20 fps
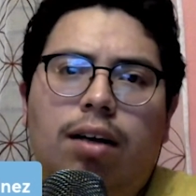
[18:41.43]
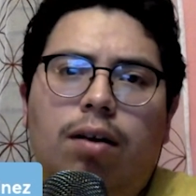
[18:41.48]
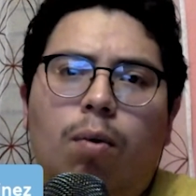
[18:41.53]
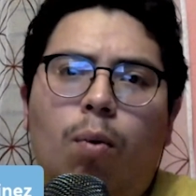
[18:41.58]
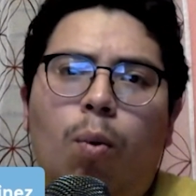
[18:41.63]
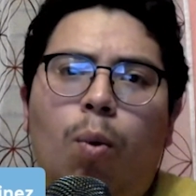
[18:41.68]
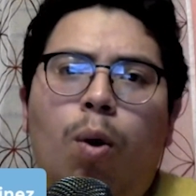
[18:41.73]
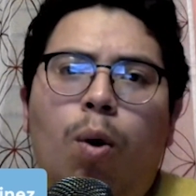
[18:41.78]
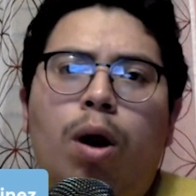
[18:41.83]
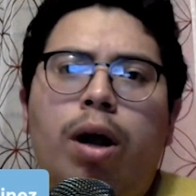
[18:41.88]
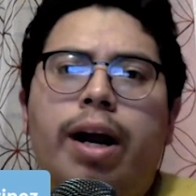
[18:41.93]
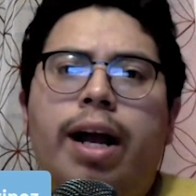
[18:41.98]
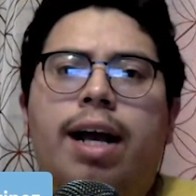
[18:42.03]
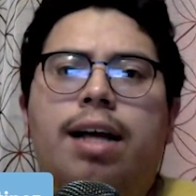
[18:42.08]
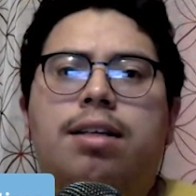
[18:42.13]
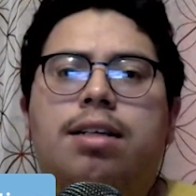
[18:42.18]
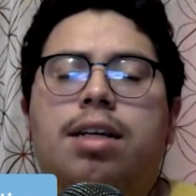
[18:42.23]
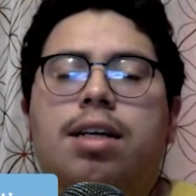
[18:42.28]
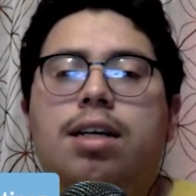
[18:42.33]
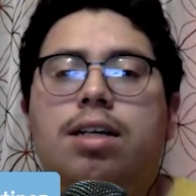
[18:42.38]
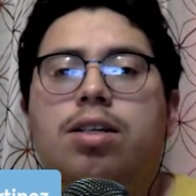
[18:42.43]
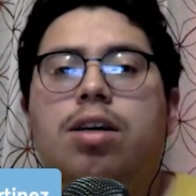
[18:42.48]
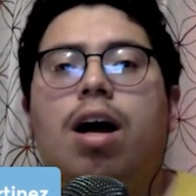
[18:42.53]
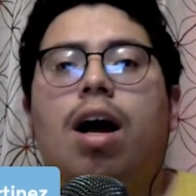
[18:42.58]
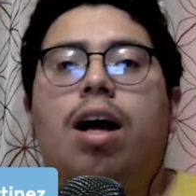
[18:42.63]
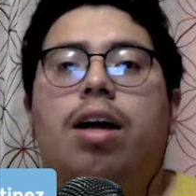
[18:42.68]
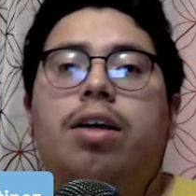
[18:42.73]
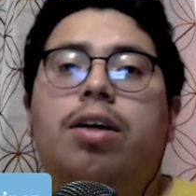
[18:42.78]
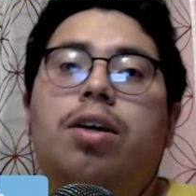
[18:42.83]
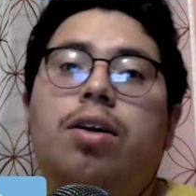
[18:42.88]
What has he
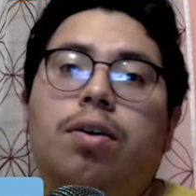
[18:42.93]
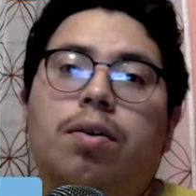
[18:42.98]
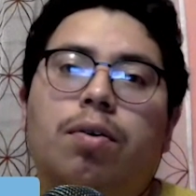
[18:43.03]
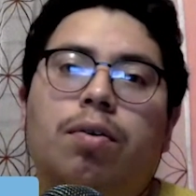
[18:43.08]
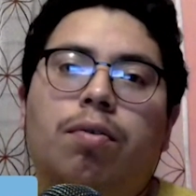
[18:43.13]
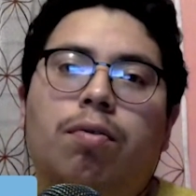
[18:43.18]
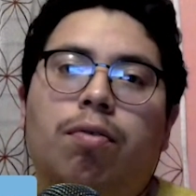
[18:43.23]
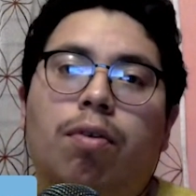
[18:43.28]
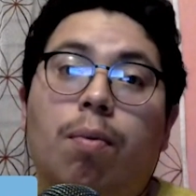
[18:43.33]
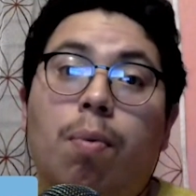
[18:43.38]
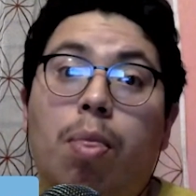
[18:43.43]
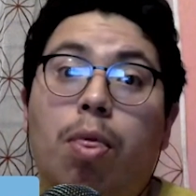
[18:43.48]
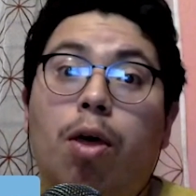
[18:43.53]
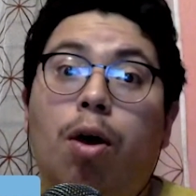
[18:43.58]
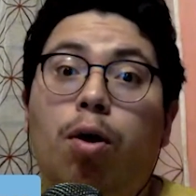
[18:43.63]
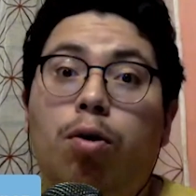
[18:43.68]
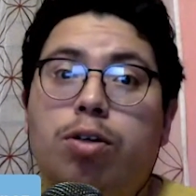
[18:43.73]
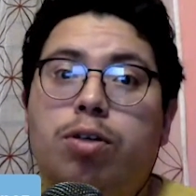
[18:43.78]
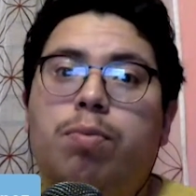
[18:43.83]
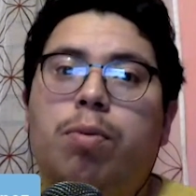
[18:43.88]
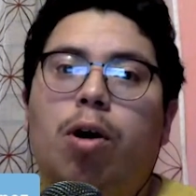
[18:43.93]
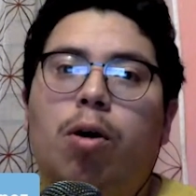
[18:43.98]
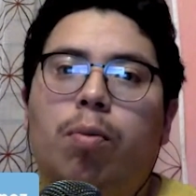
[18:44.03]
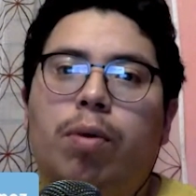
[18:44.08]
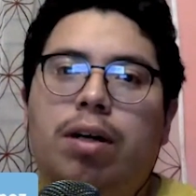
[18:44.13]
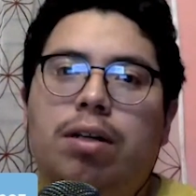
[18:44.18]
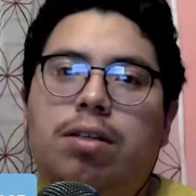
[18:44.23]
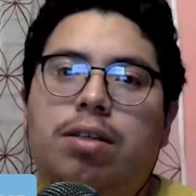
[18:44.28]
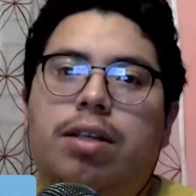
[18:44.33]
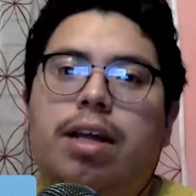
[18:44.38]
taught you from those
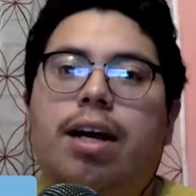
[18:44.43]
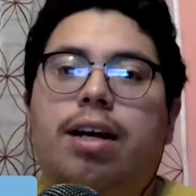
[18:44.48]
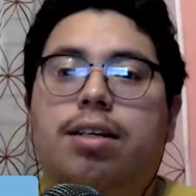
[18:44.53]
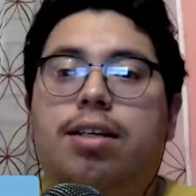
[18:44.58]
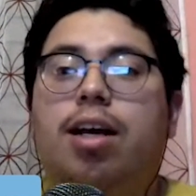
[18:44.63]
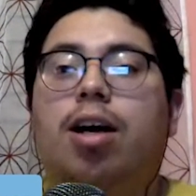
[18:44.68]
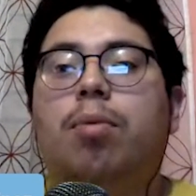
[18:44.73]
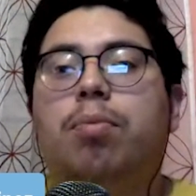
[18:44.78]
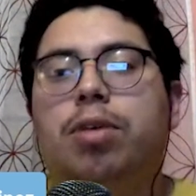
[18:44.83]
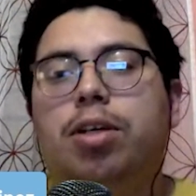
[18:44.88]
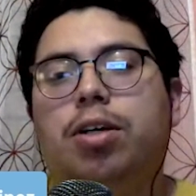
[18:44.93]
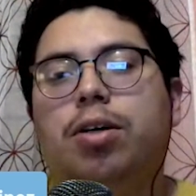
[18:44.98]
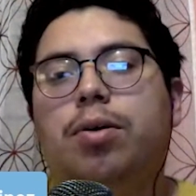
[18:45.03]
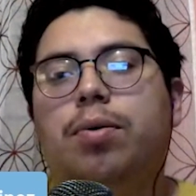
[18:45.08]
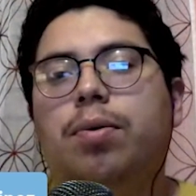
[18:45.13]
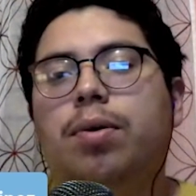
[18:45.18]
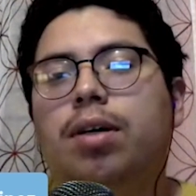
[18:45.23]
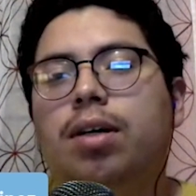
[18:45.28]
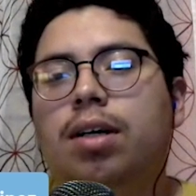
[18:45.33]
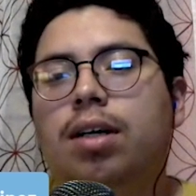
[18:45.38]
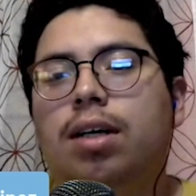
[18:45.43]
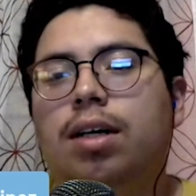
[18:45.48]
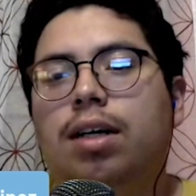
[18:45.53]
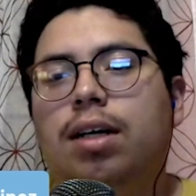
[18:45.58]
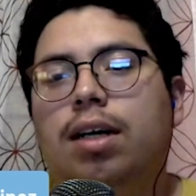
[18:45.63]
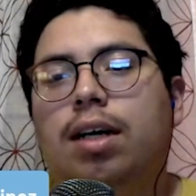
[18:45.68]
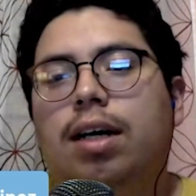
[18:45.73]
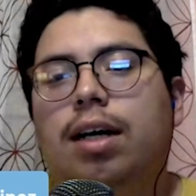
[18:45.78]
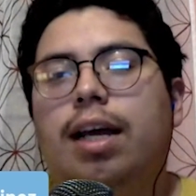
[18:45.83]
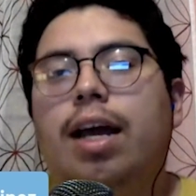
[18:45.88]
moments that has helped you
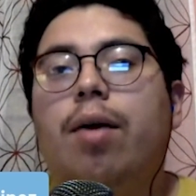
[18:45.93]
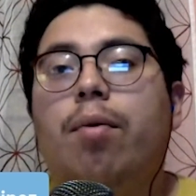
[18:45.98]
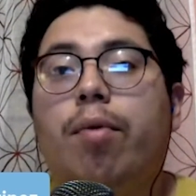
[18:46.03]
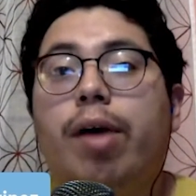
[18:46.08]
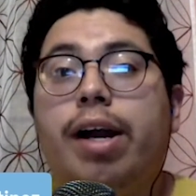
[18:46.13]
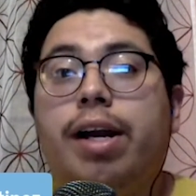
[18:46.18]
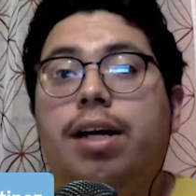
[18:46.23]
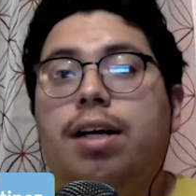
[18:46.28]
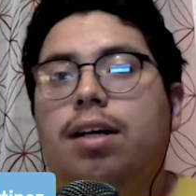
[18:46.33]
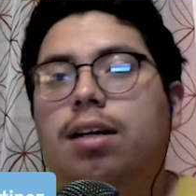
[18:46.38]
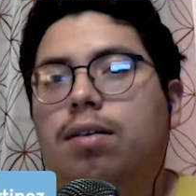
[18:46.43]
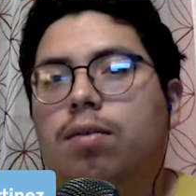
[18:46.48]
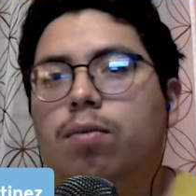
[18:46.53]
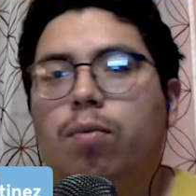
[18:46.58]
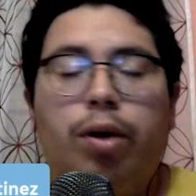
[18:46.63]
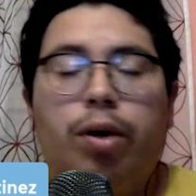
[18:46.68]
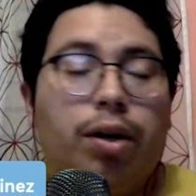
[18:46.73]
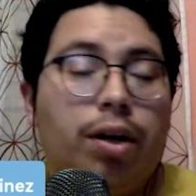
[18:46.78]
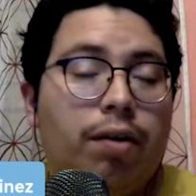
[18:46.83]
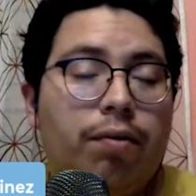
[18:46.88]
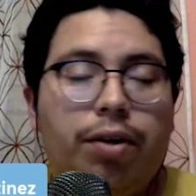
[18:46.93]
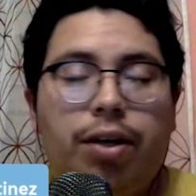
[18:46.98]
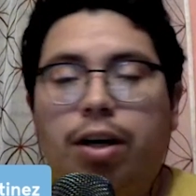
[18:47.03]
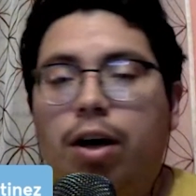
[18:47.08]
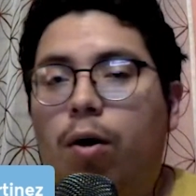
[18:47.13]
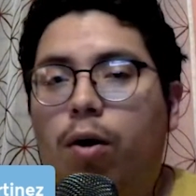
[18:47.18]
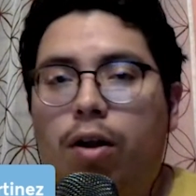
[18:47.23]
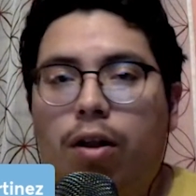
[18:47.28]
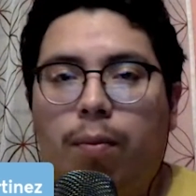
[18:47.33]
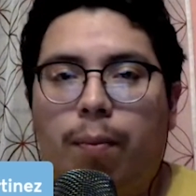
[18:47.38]
get ready whenever you
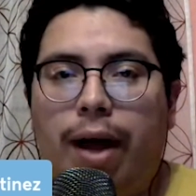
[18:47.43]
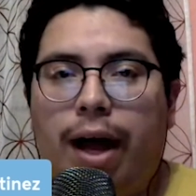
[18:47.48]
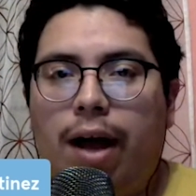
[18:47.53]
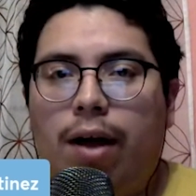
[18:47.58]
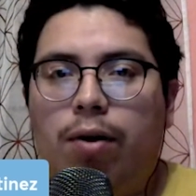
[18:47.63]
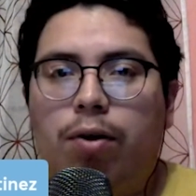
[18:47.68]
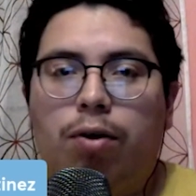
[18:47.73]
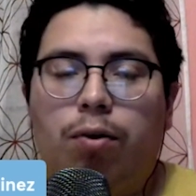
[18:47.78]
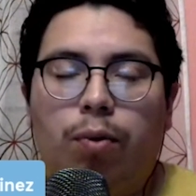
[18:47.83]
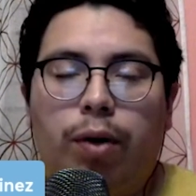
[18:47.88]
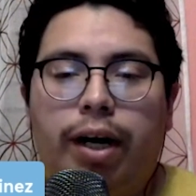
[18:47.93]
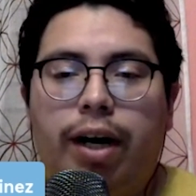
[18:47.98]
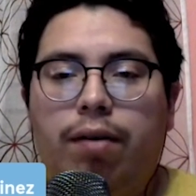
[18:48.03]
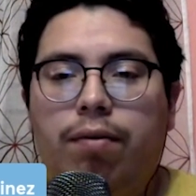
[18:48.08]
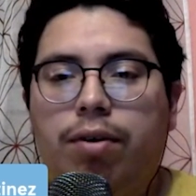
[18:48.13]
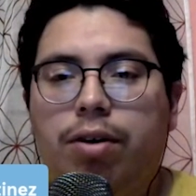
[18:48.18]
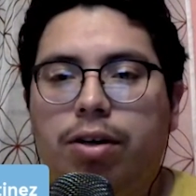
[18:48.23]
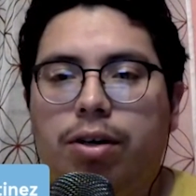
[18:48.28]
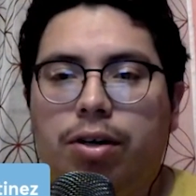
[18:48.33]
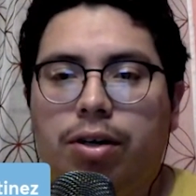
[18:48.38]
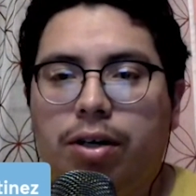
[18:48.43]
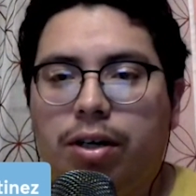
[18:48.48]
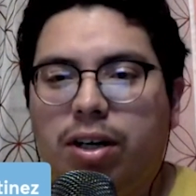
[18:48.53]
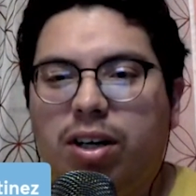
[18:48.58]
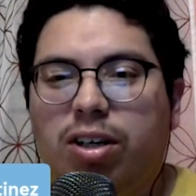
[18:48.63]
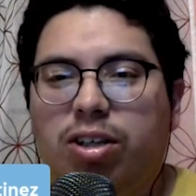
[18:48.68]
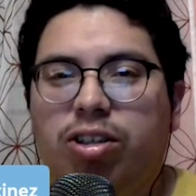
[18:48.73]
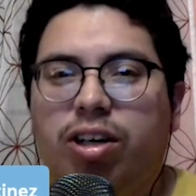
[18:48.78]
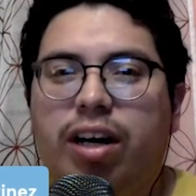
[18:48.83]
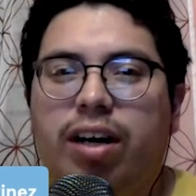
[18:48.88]
go to the mound or whenever
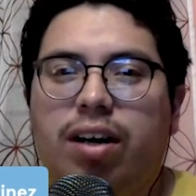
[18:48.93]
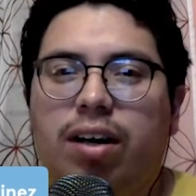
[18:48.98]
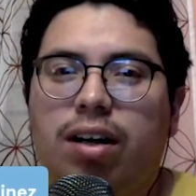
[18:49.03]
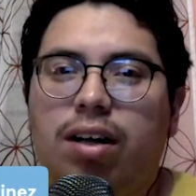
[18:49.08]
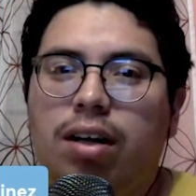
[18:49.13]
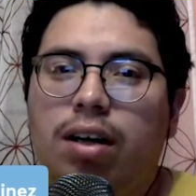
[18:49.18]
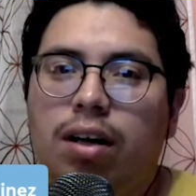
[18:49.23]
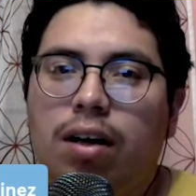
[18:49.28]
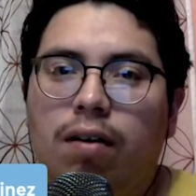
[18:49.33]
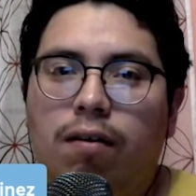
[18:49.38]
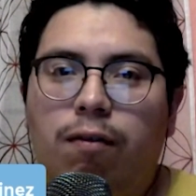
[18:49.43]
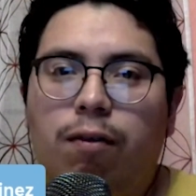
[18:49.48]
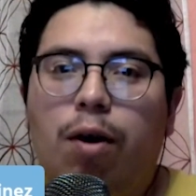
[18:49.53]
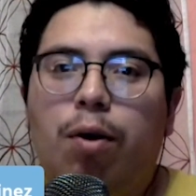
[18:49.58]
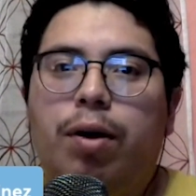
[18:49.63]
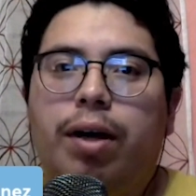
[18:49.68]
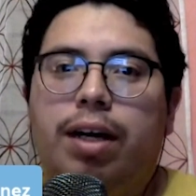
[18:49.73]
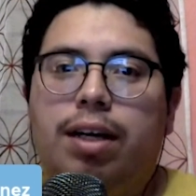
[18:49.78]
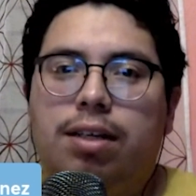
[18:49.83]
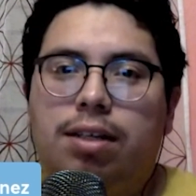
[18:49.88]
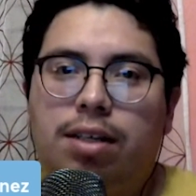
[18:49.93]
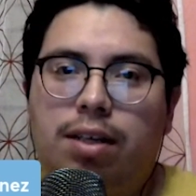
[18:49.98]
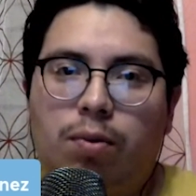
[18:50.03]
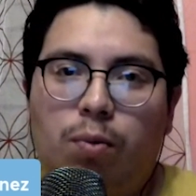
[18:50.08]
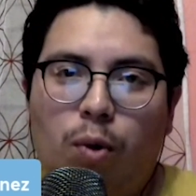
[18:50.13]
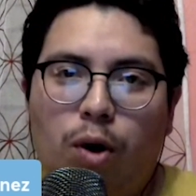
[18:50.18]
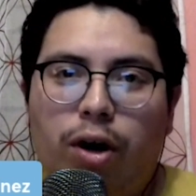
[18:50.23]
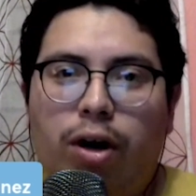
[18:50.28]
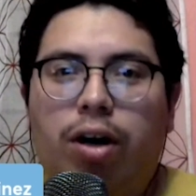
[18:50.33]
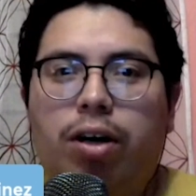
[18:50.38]
you're trying to focus
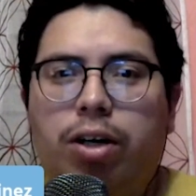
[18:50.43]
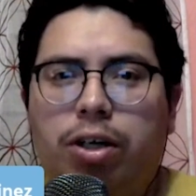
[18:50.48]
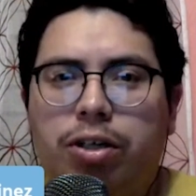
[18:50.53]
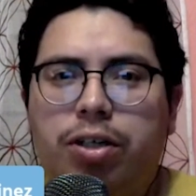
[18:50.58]
and work on your